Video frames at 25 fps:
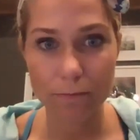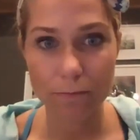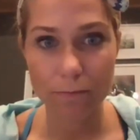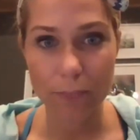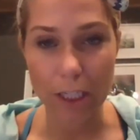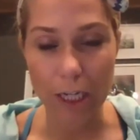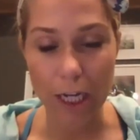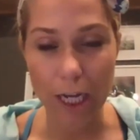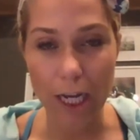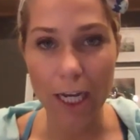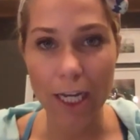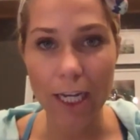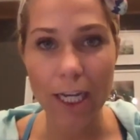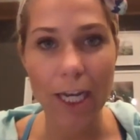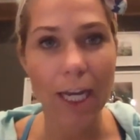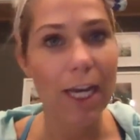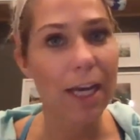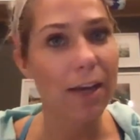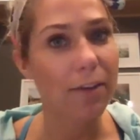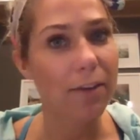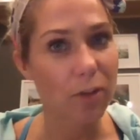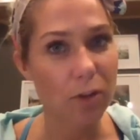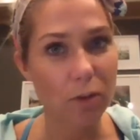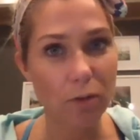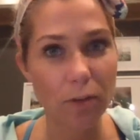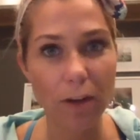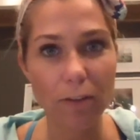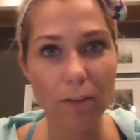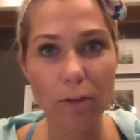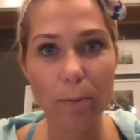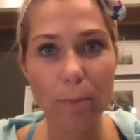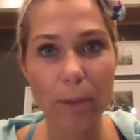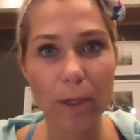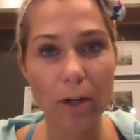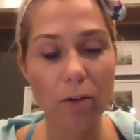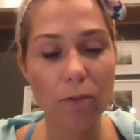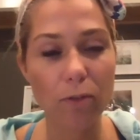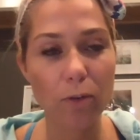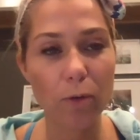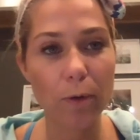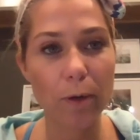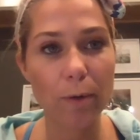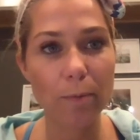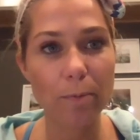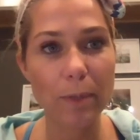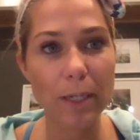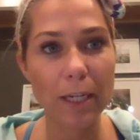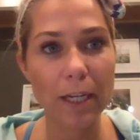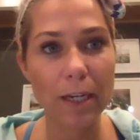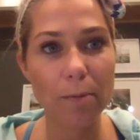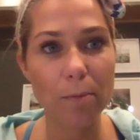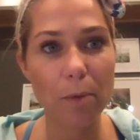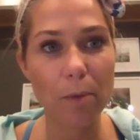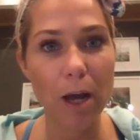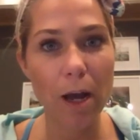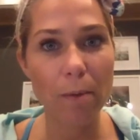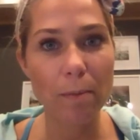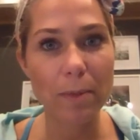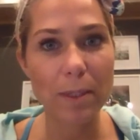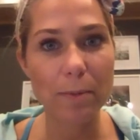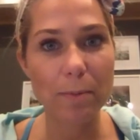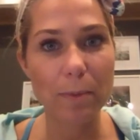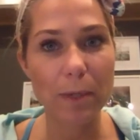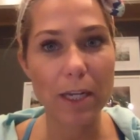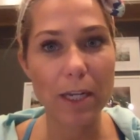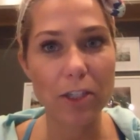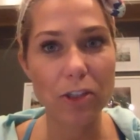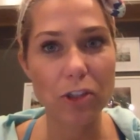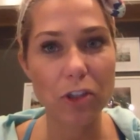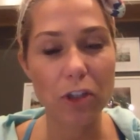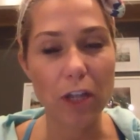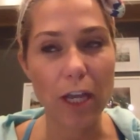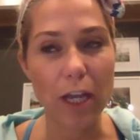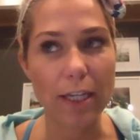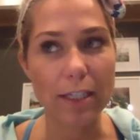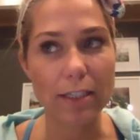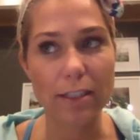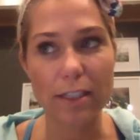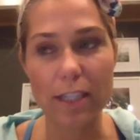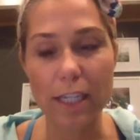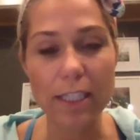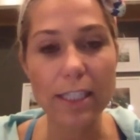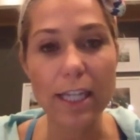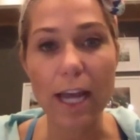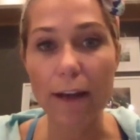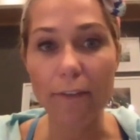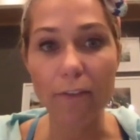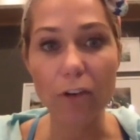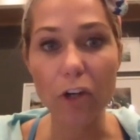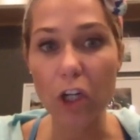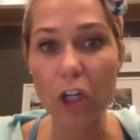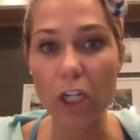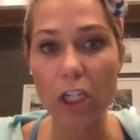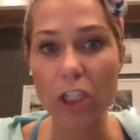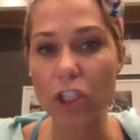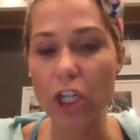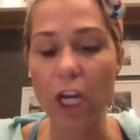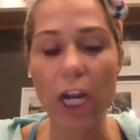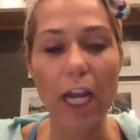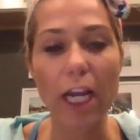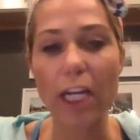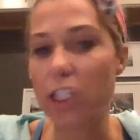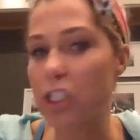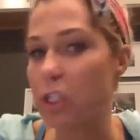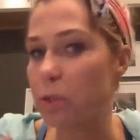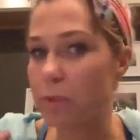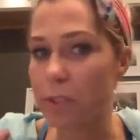Okay. If you've ever been overwhelmed being a mom, it's because you're like, is this ever going to change?